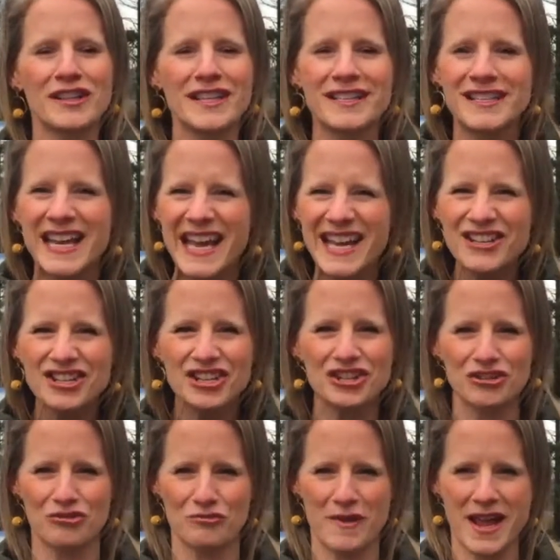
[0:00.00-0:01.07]

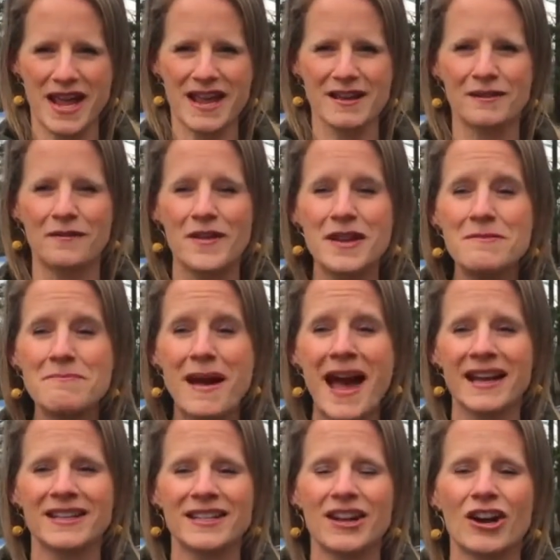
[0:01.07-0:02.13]
intentional way of
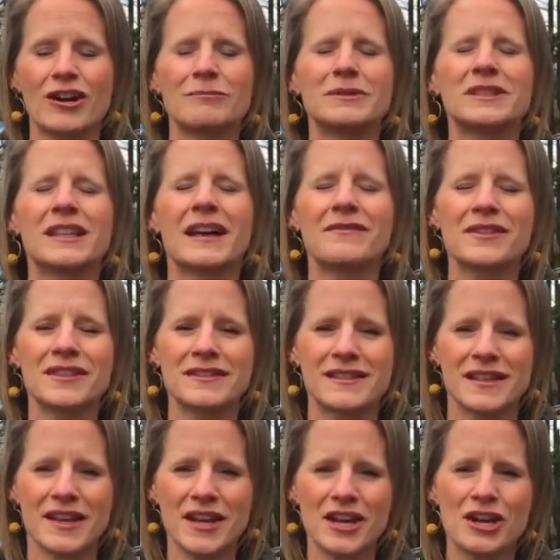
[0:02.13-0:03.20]
impacting our
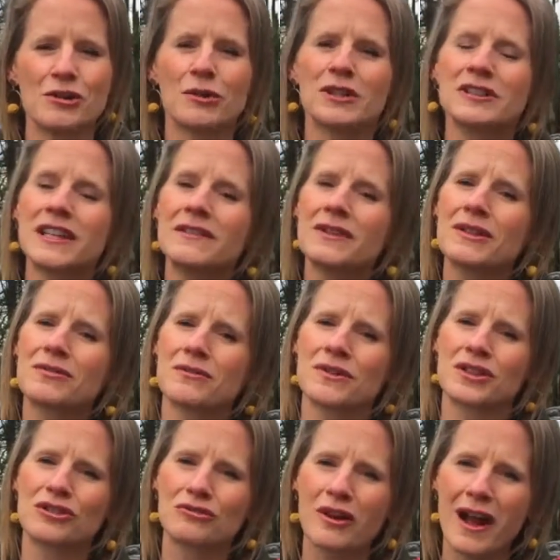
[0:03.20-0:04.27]
beloveds who are living through
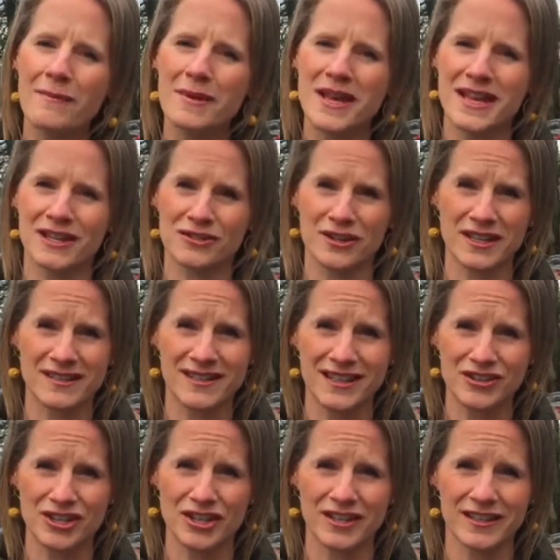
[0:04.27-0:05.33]
the trauma and
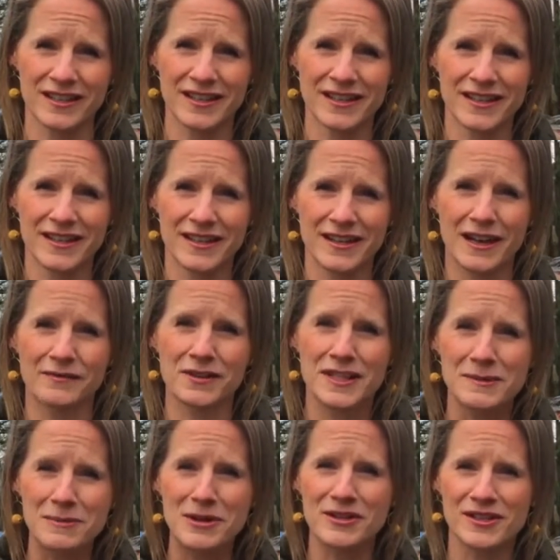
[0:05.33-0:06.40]
transition of
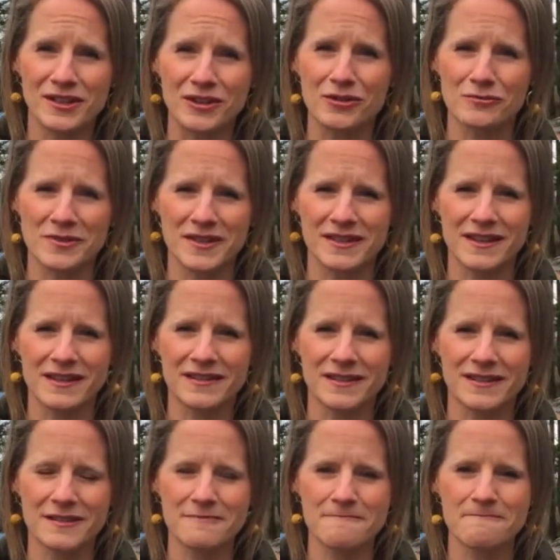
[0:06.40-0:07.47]
experiencing
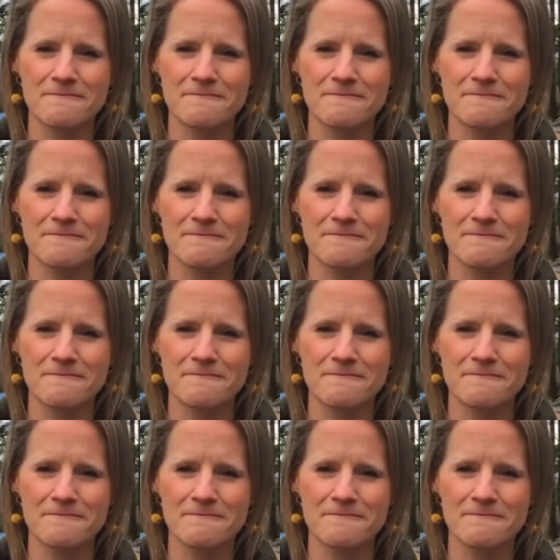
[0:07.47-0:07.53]
homelessness.